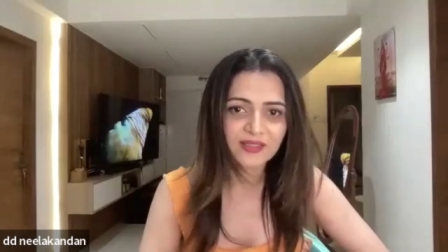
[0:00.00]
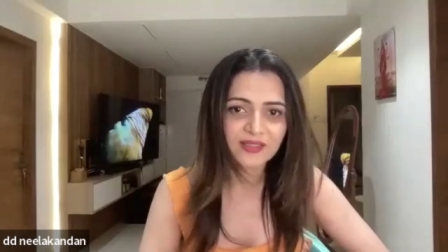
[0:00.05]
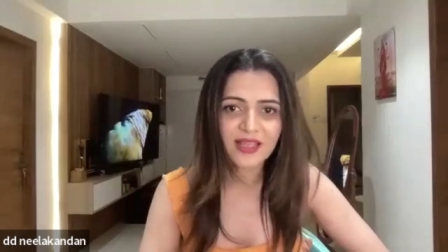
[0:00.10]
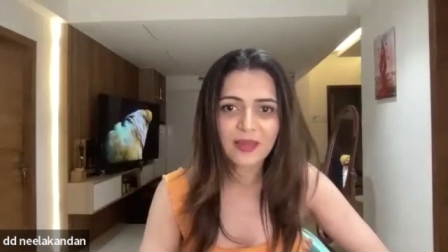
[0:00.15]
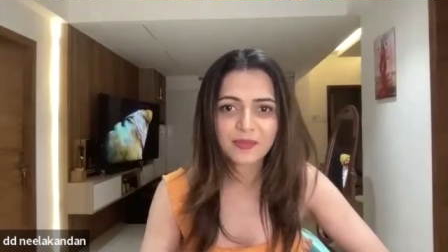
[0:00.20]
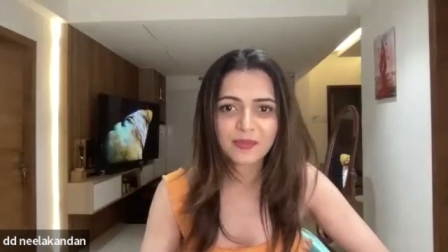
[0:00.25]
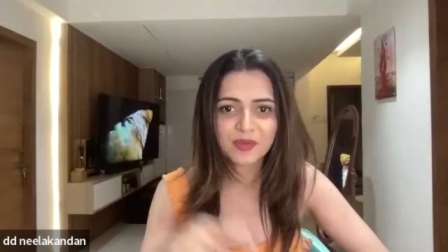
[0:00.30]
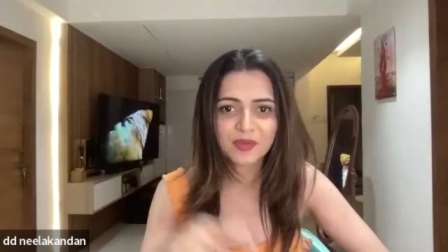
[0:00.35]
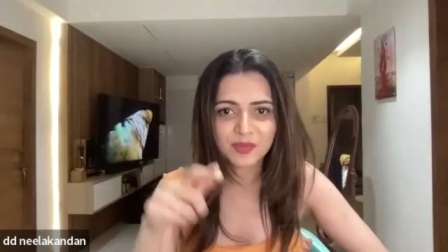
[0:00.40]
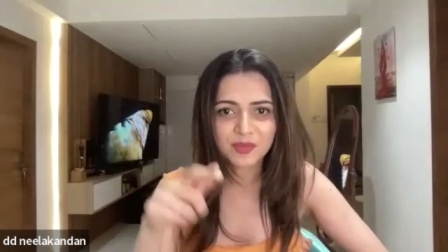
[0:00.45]
this
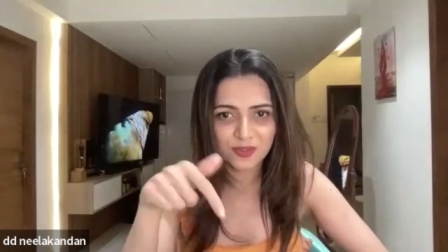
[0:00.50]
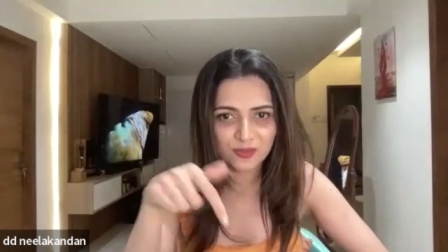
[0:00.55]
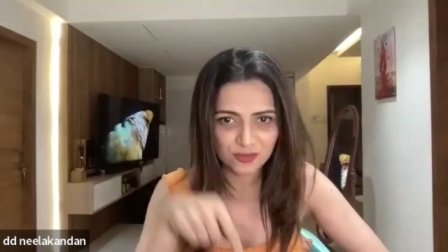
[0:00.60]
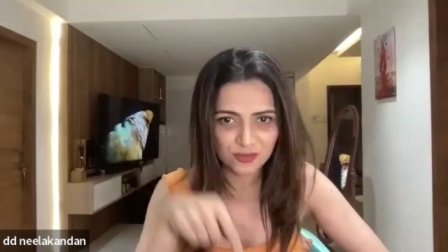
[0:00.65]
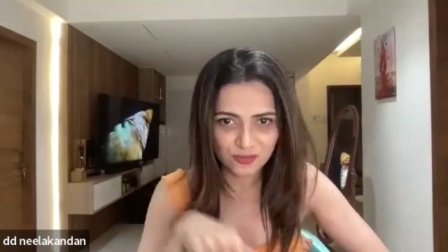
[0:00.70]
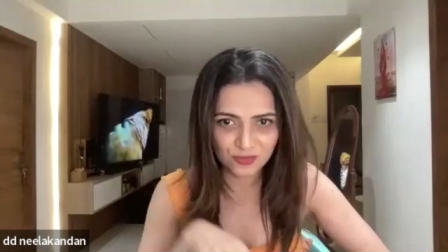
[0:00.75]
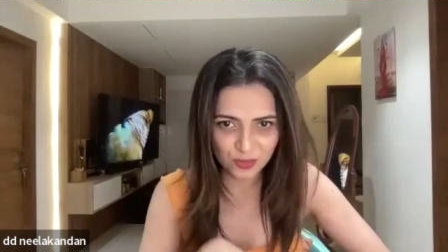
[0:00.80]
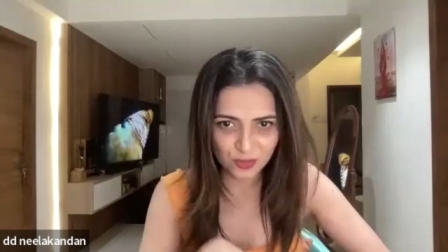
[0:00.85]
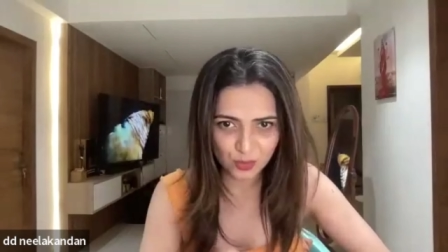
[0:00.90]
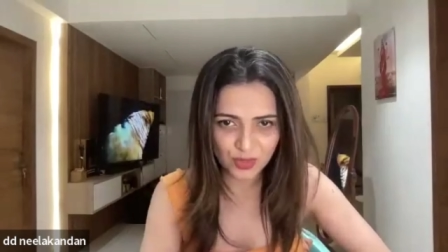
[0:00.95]
happened
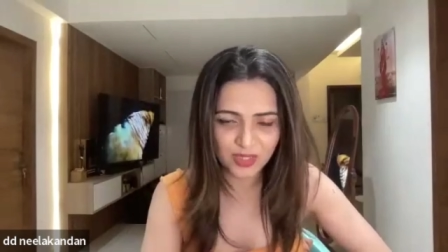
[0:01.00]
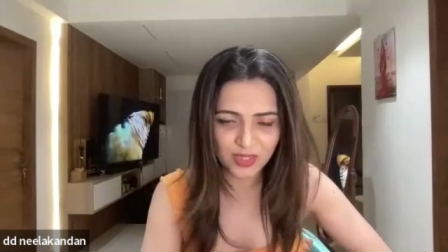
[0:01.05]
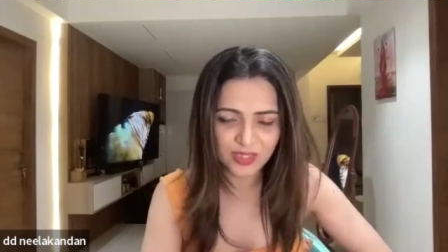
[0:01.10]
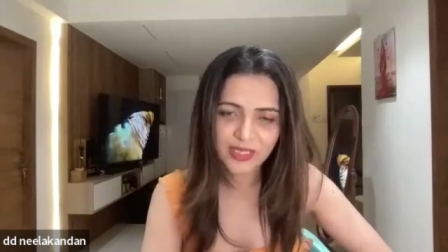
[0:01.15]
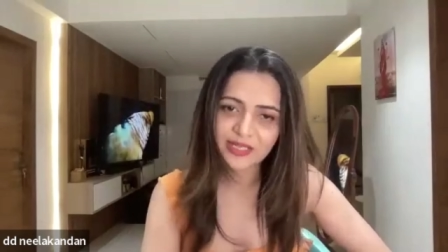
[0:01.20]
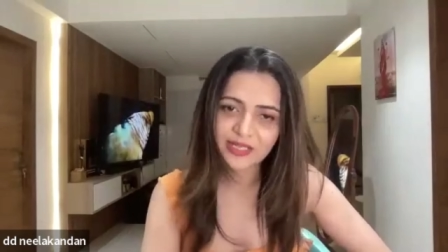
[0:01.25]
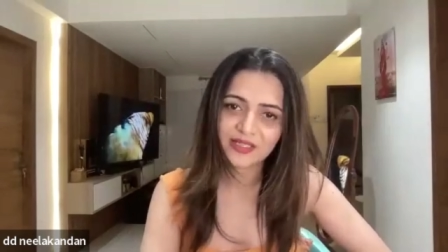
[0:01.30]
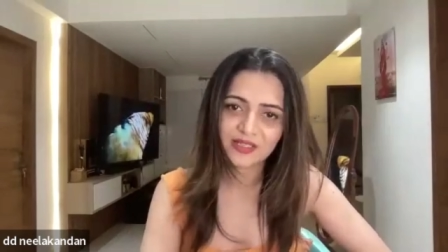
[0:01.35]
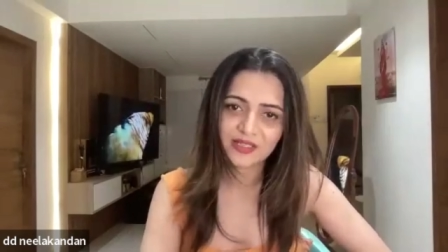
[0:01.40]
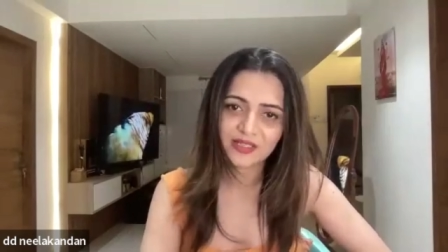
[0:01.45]
because of the work
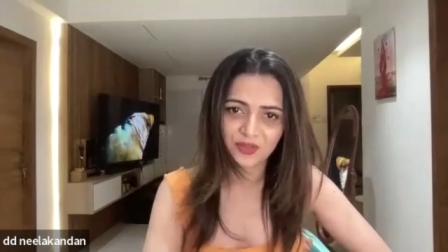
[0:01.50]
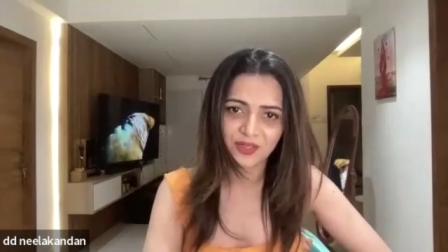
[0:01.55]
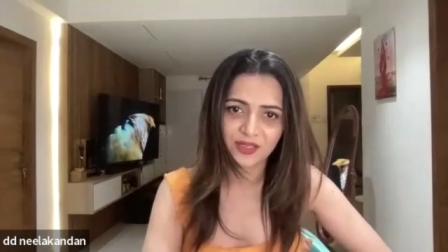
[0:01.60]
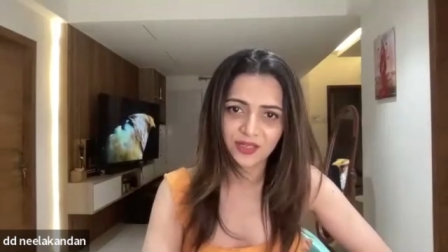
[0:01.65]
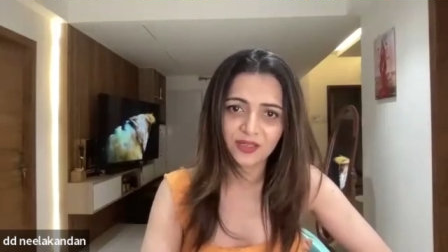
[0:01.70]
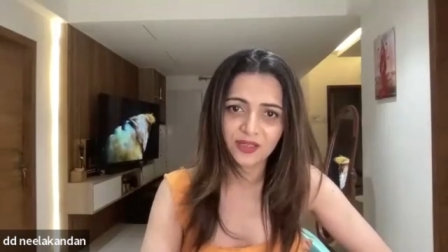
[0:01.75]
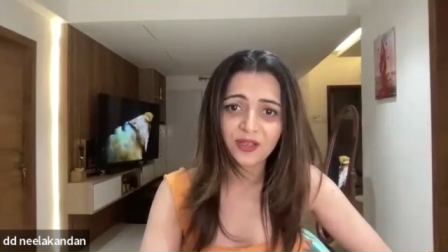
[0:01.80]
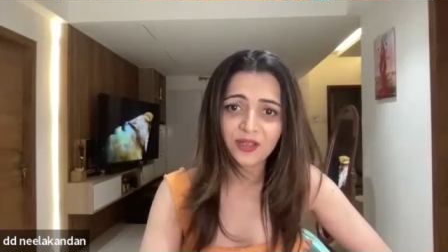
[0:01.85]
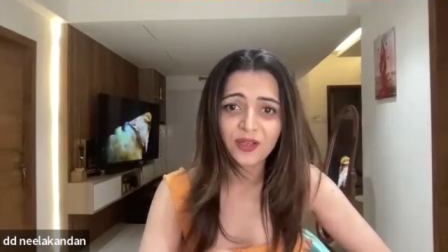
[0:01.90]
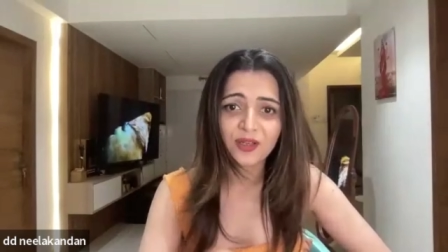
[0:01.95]
I did
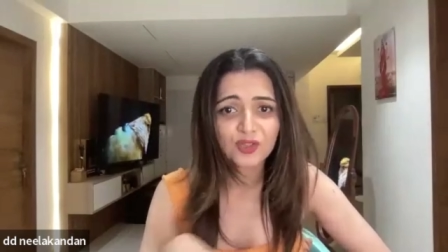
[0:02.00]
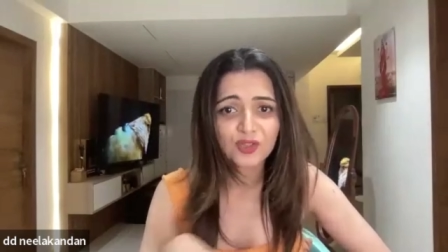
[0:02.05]
today.